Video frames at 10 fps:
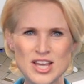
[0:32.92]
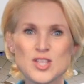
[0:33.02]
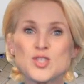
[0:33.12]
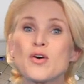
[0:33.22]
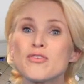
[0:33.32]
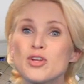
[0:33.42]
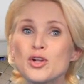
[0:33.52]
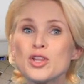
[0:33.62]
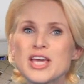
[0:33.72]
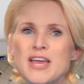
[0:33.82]
So if
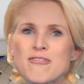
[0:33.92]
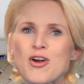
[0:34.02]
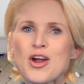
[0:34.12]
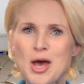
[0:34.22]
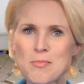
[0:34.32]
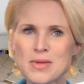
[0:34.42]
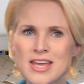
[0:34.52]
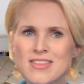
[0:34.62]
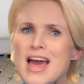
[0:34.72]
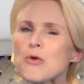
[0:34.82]
you're looking for a
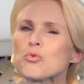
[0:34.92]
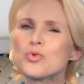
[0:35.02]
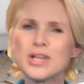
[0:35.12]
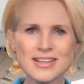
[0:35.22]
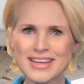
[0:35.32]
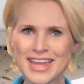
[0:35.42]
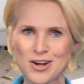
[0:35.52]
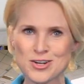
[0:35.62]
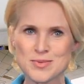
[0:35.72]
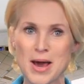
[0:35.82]
company that really
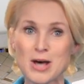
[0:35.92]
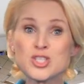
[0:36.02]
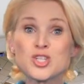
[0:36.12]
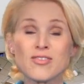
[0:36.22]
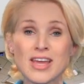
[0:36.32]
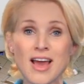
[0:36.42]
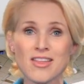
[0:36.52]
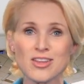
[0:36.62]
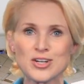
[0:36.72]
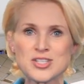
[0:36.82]
cares about serving
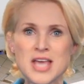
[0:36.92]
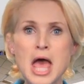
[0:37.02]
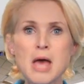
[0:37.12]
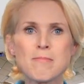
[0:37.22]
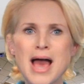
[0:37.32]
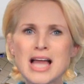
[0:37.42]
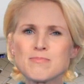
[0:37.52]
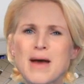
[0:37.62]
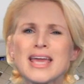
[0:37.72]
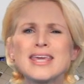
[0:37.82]
others,
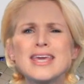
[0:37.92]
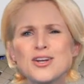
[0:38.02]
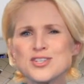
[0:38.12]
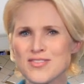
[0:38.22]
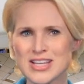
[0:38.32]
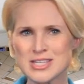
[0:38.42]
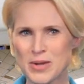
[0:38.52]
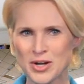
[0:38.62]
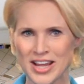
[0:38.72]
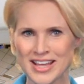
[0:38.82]
backed by years of
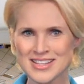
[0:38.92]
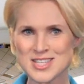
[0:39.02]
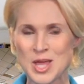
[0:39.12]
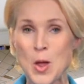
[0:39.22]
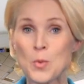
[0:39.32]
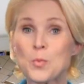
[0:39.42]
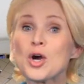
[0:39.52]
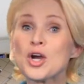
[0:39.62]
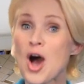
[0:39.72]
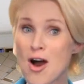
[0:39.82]
experience,
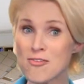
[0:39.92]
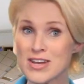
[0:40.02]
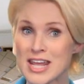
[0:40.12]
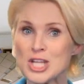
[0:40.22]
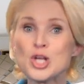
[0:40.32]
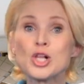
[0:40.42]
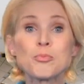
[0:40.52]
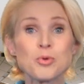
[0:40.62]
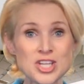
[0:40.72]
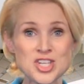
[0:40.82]
we're confident you'll
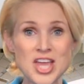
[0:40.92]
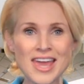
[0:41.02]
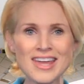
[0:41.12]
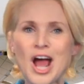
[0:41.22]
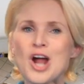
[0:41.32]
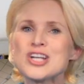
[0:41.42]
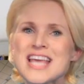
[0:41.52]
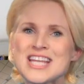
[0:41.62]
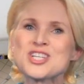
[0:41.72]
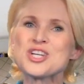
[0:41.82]
appreciate our
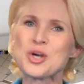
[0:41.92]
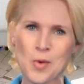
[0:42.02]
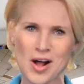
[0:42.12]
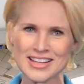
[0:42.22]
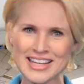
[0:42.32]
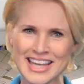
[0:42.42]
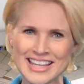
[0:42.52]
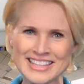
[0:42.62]
attention to quality.